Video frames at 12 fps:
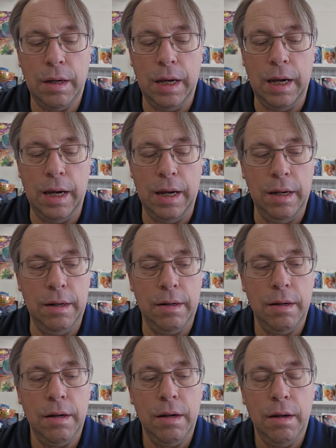
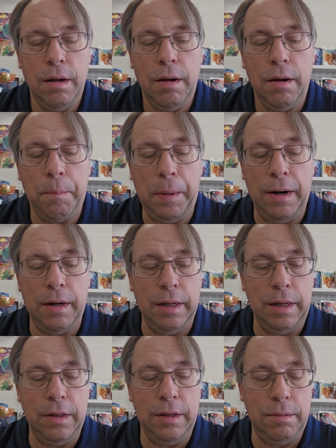And
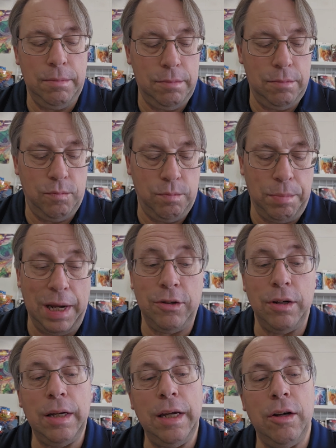apparently
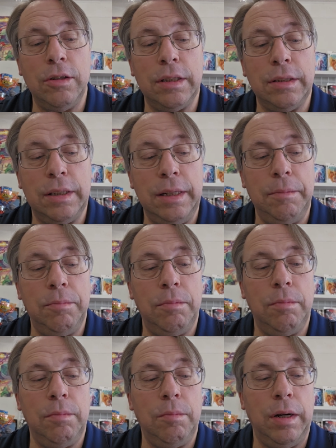Based on deals is the
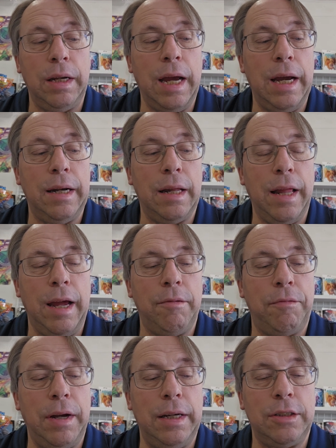one guy in the clown
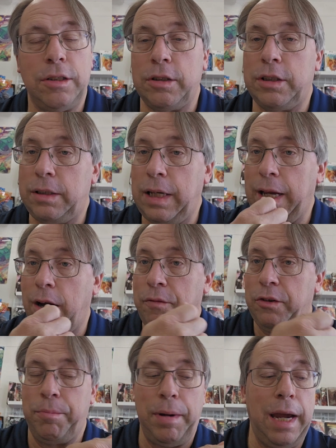face starts to take off
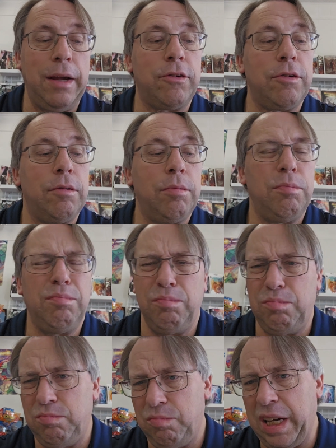his mask.
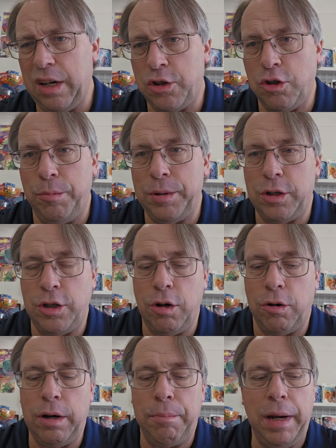We can assume it's a
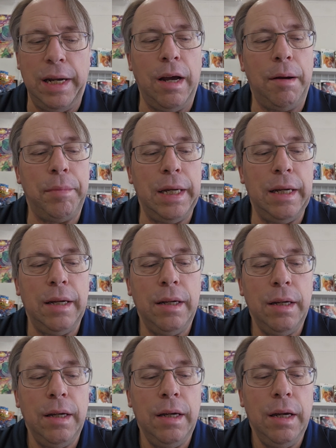Joker. It may not be.
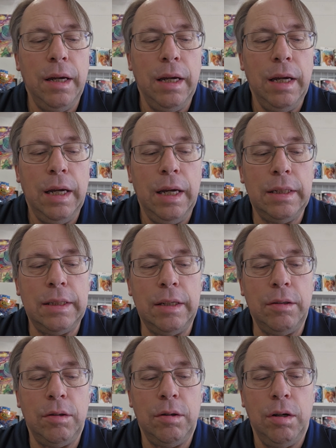It says,